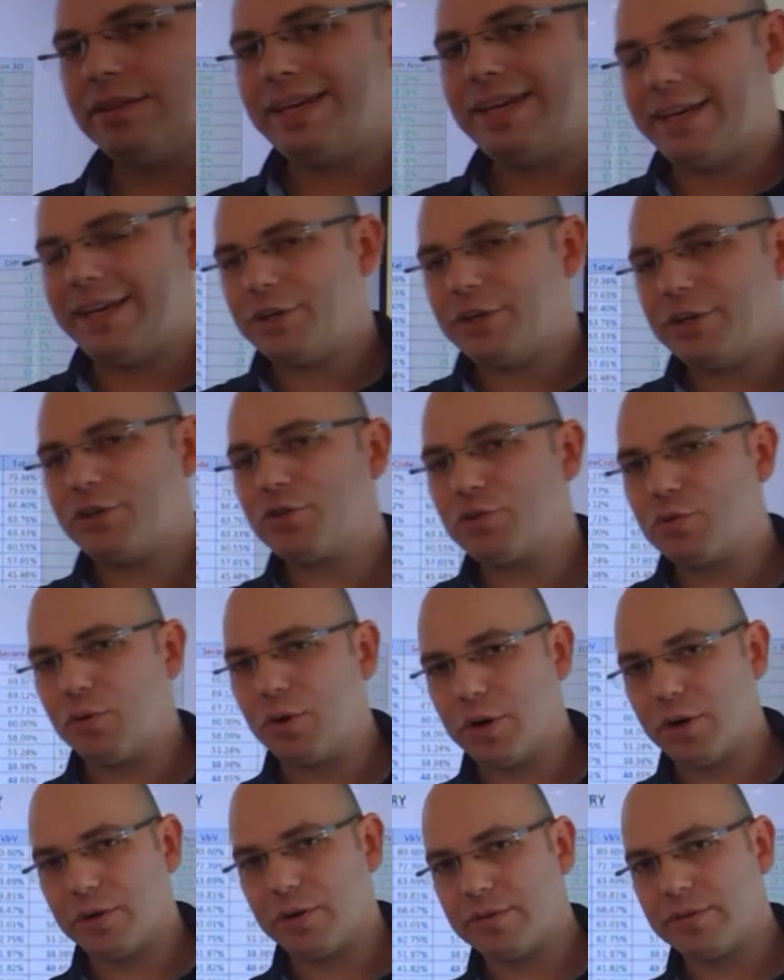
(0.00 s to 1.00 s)
the
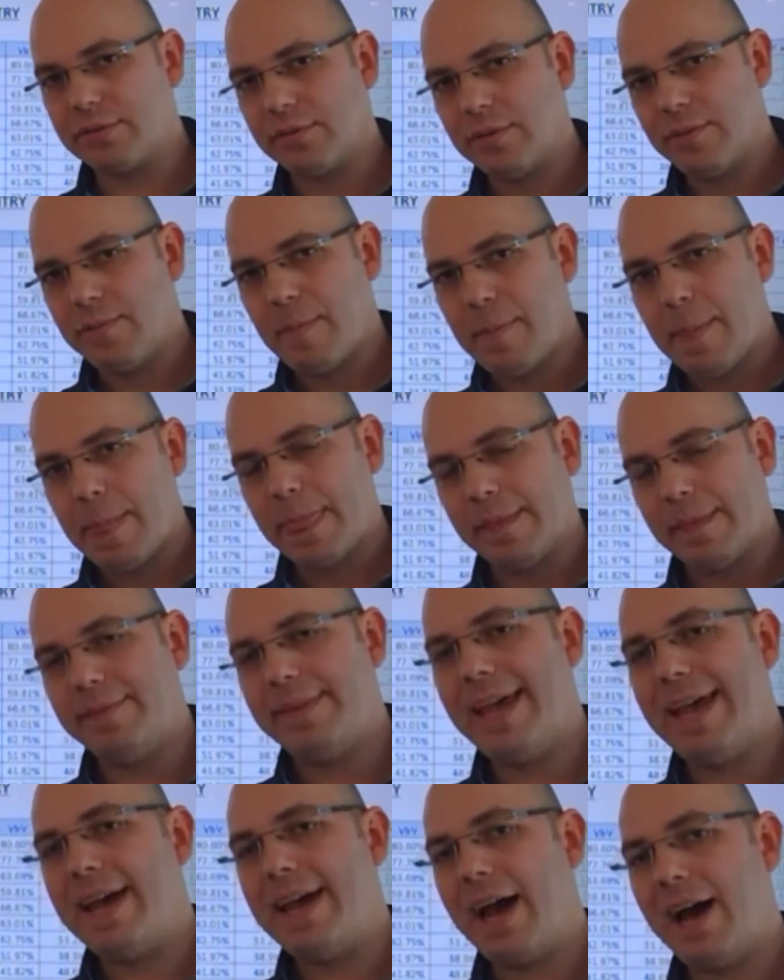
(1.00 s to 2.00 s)
issuers,
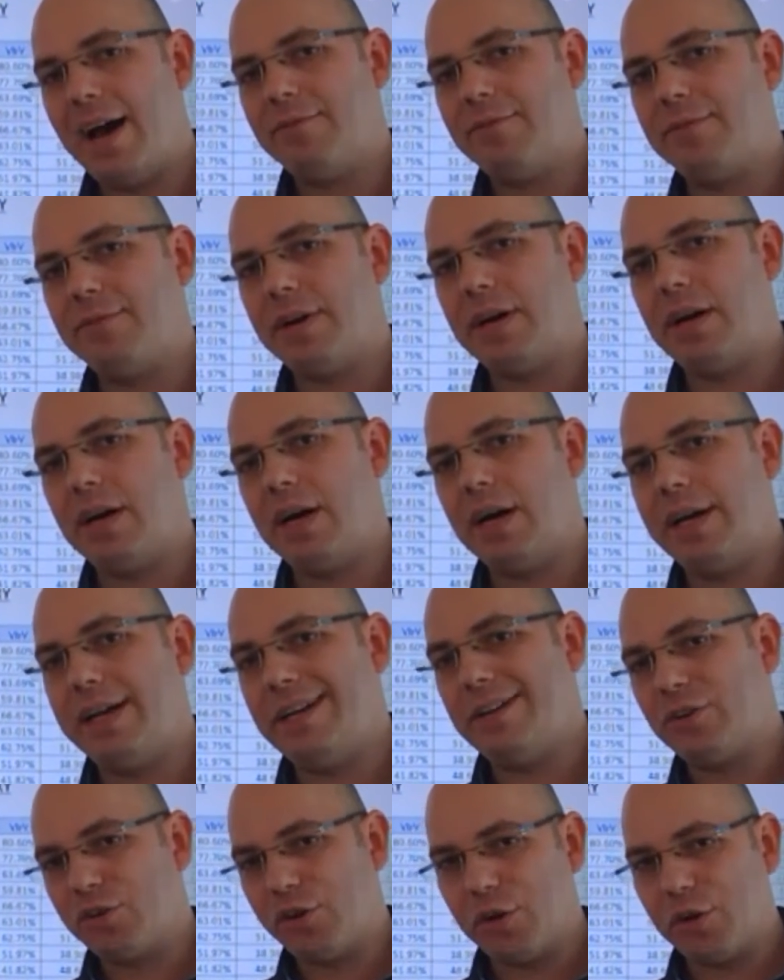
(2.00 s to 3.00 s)
they have,
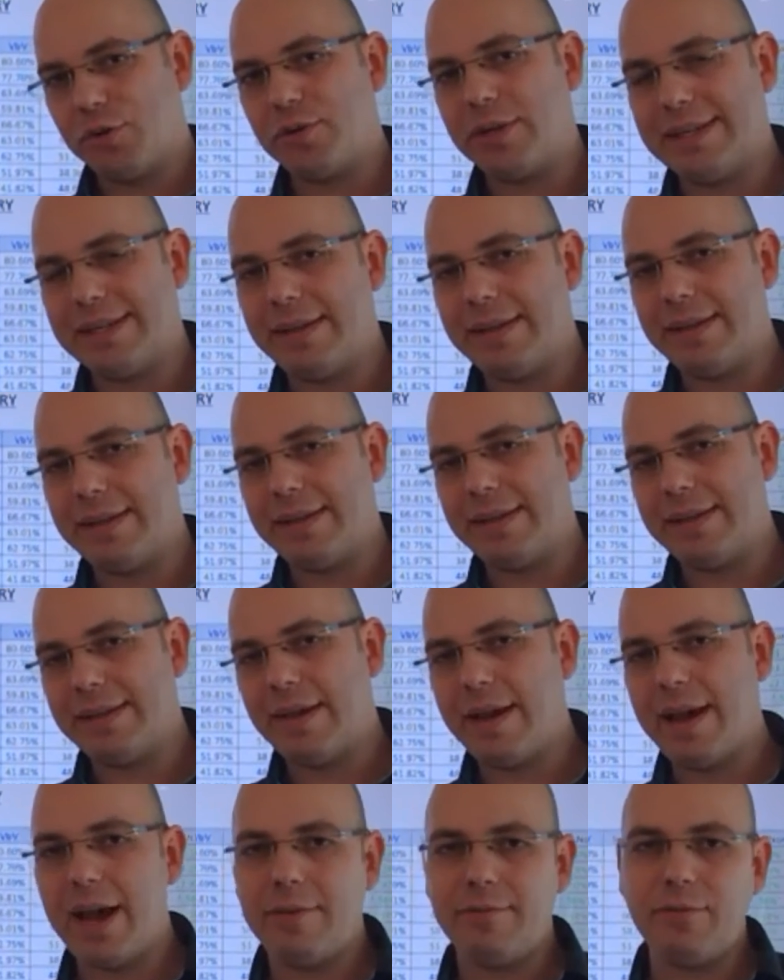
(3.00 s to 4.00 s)
internally, they
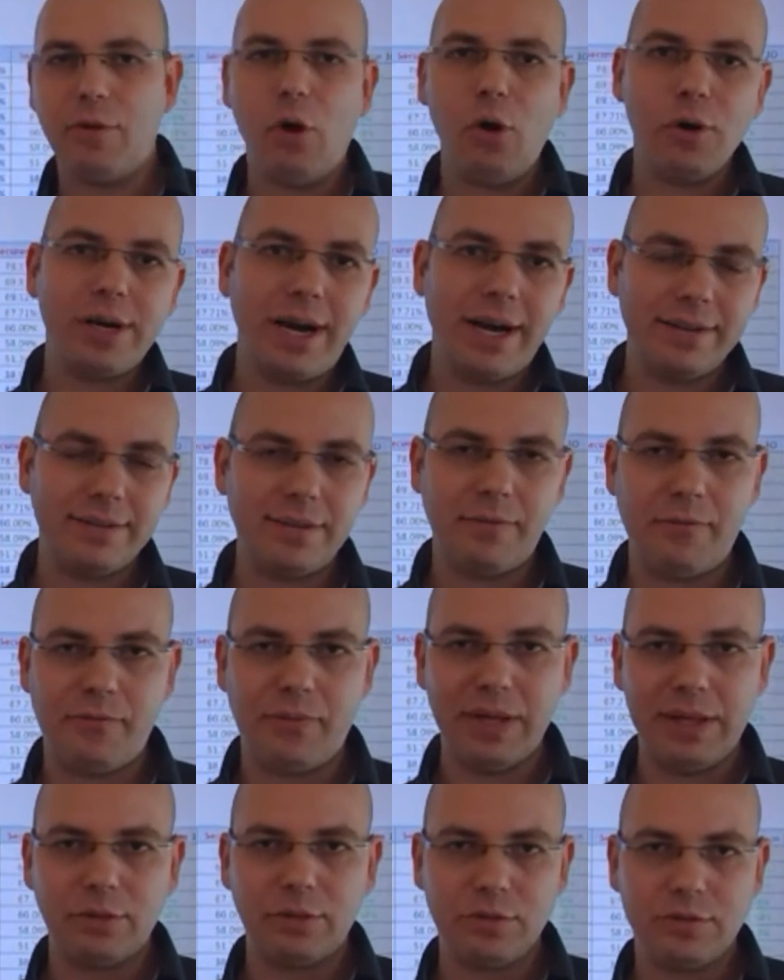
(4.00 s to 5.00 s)
have all kinds of
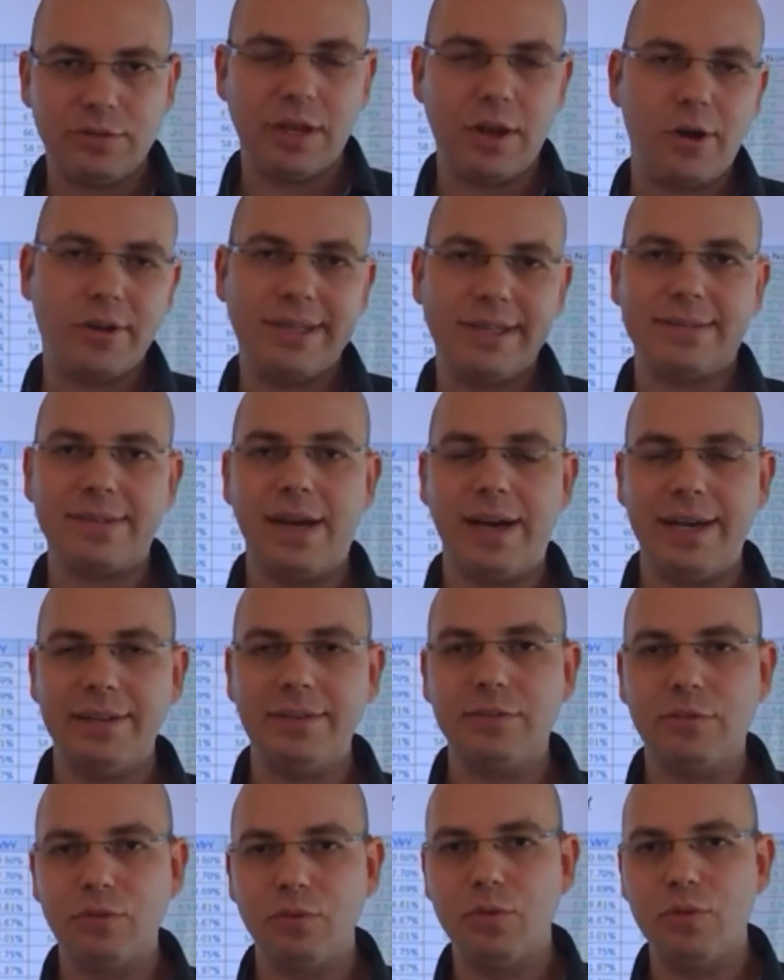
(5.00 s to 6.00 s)
filters that are
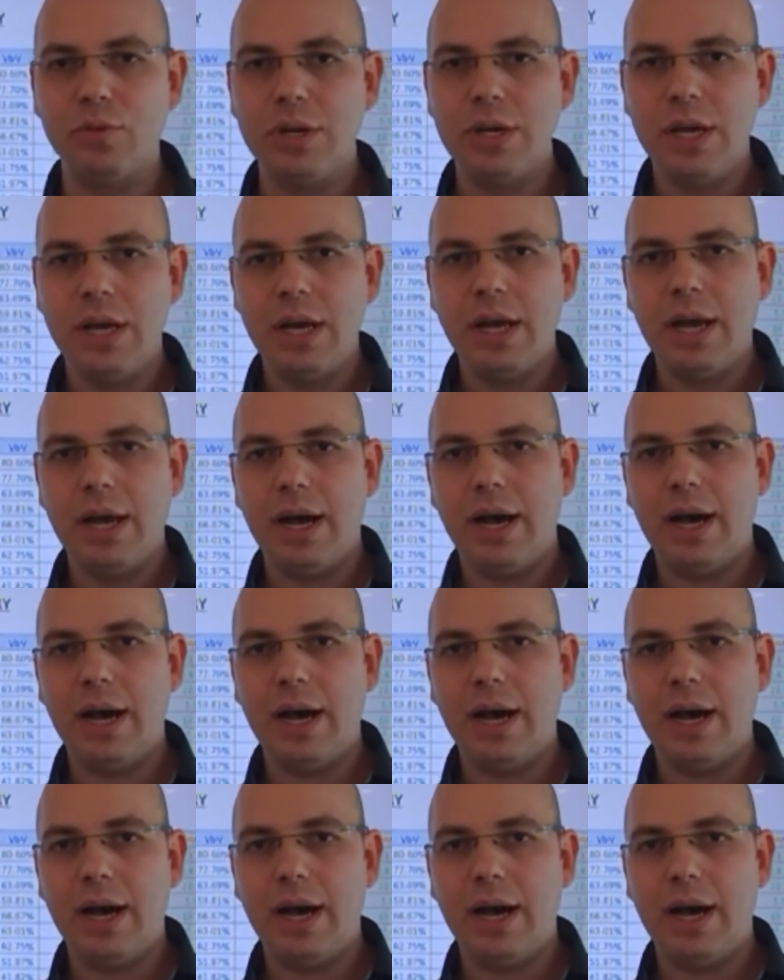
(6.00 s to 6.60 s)
designed to